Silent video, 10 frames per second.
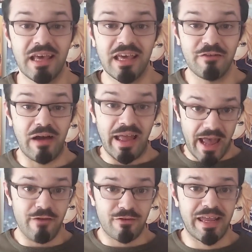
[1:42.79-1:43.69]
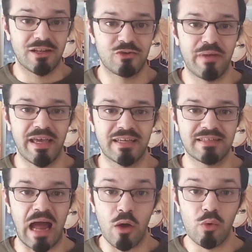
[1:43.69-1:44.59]
If I ever get to make it,
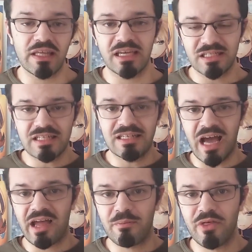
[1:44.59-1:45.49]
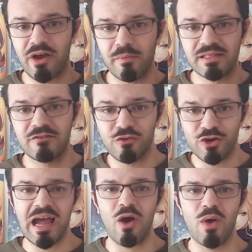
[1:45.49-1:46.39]
I will link it in the eye up there, but for
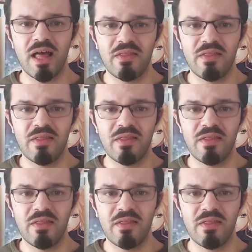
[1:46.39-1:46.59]
now,